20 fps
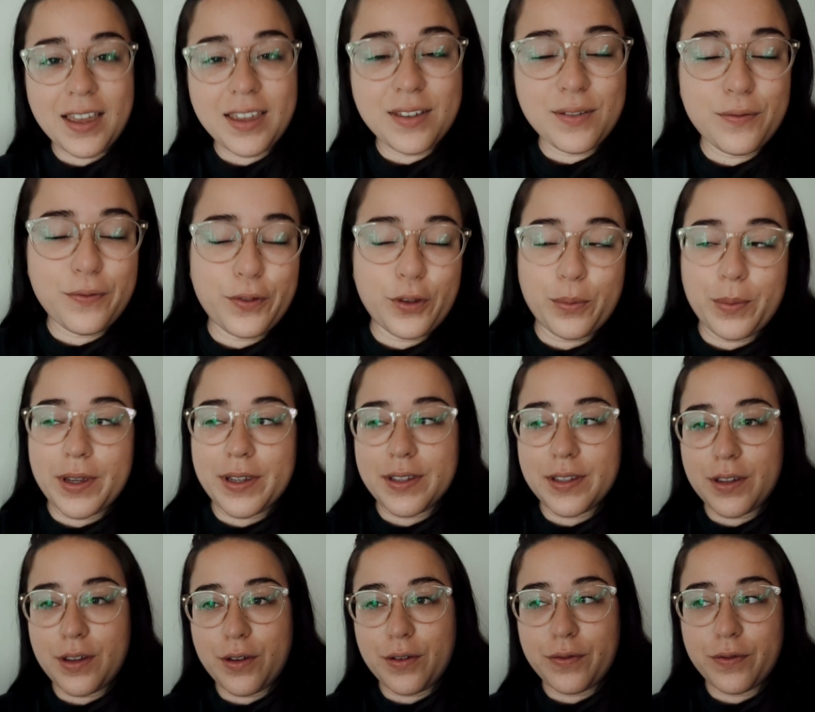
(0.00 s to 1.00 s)
can feel
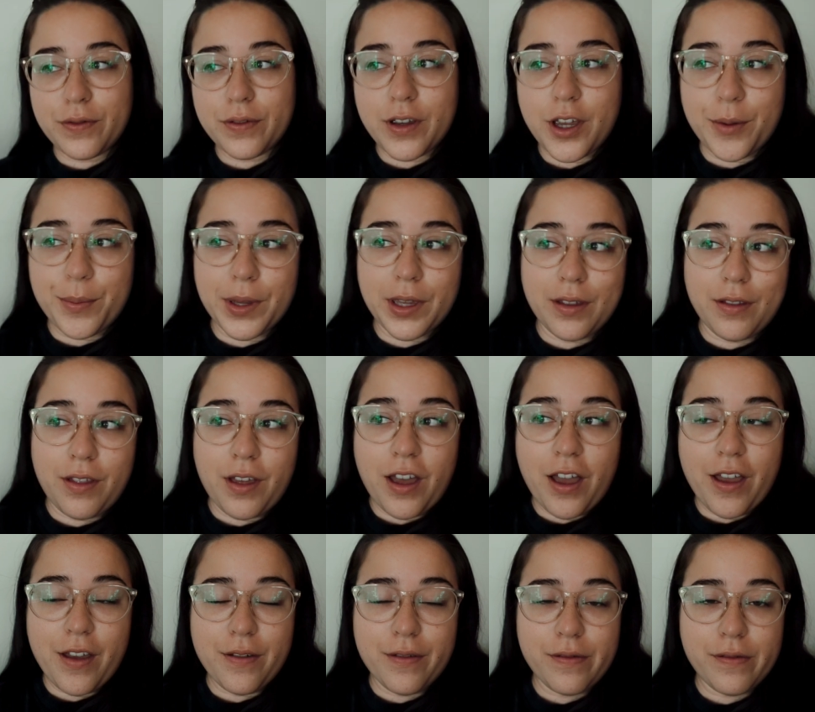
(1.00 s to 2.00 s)
myself coming
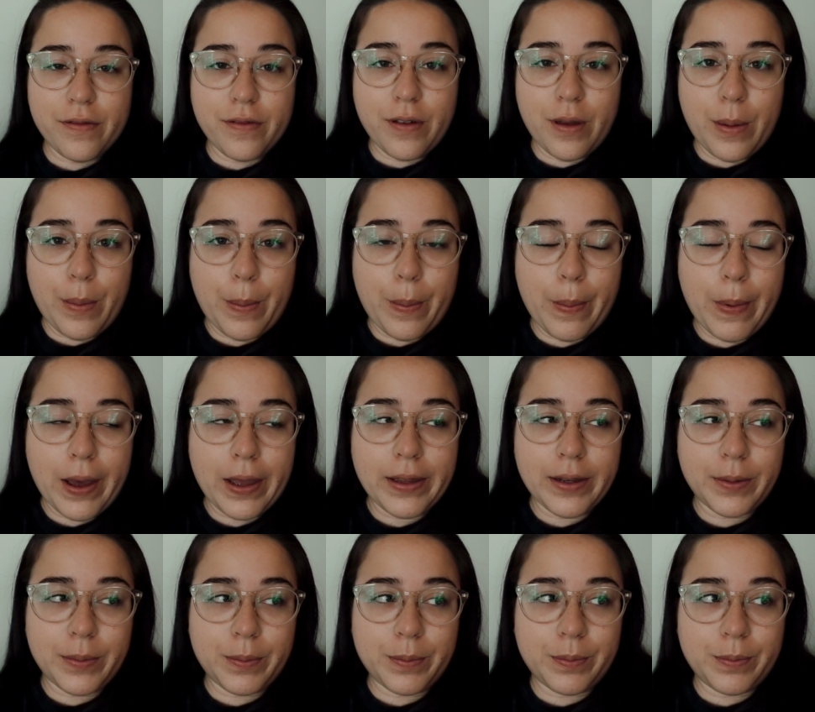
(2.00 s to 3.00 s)
alive,
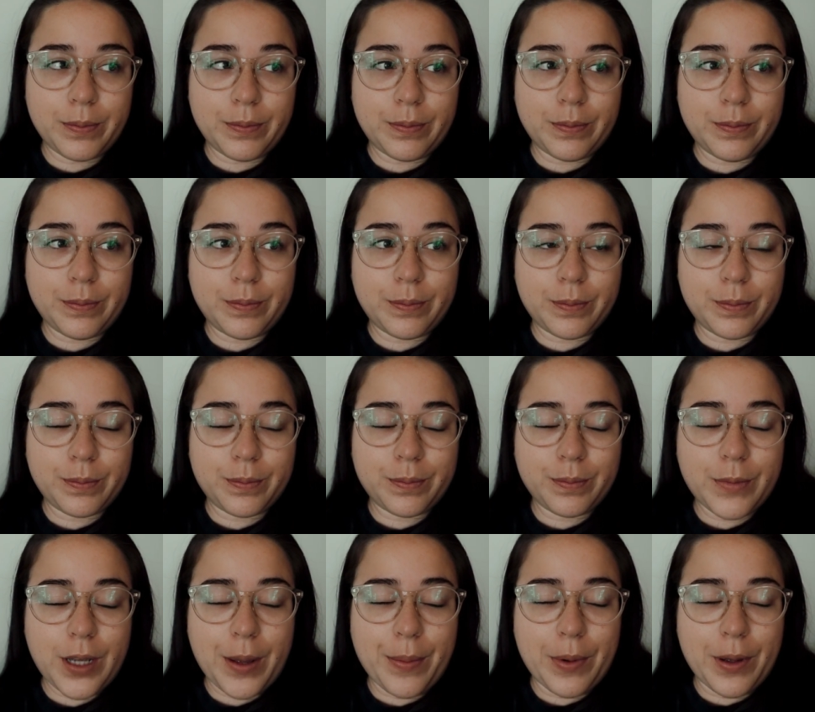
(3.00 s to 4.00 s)
but
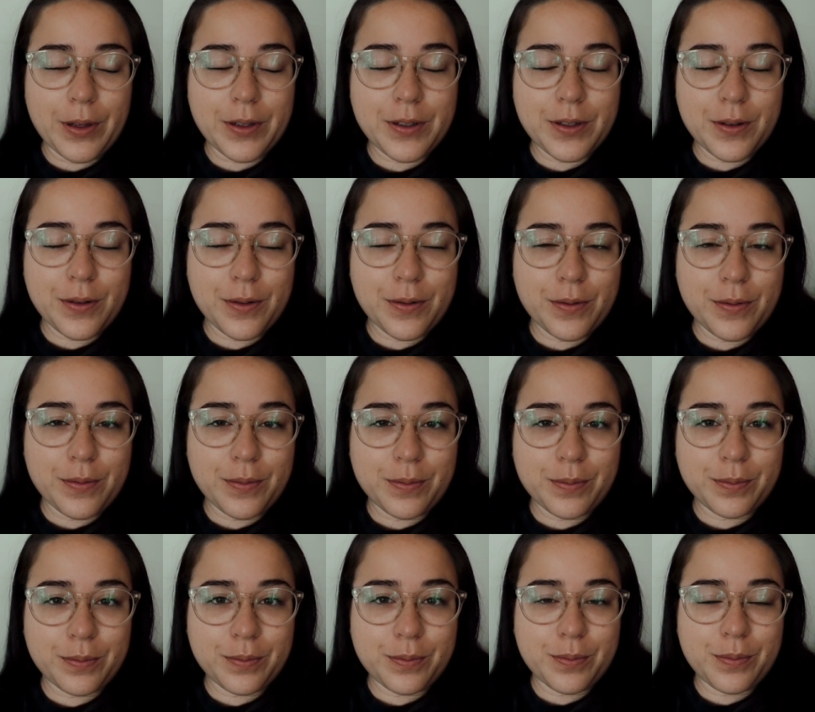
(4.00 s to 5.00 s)
I'm also
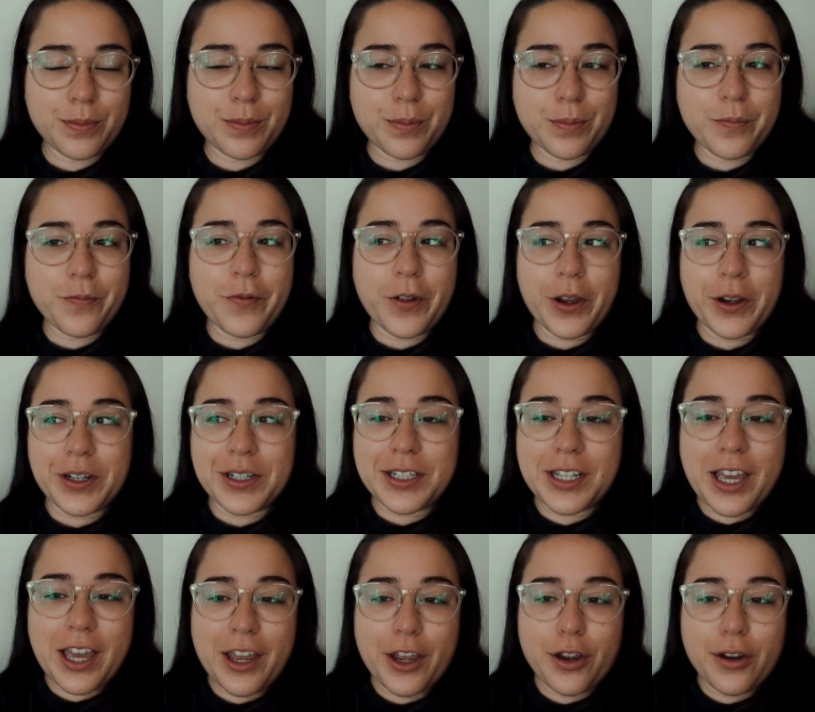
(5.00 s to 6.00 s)
very
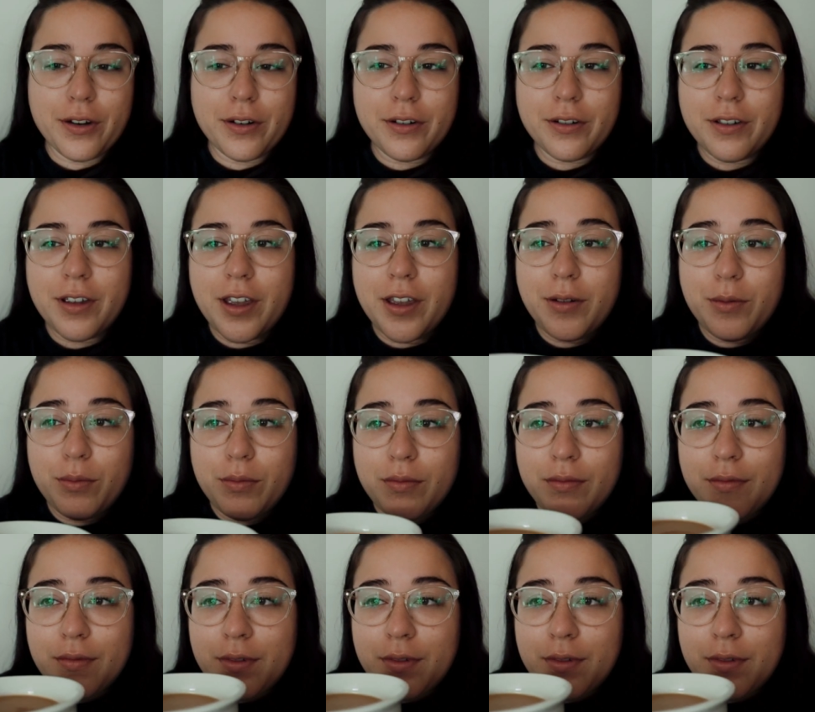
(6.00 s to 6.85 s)
tired and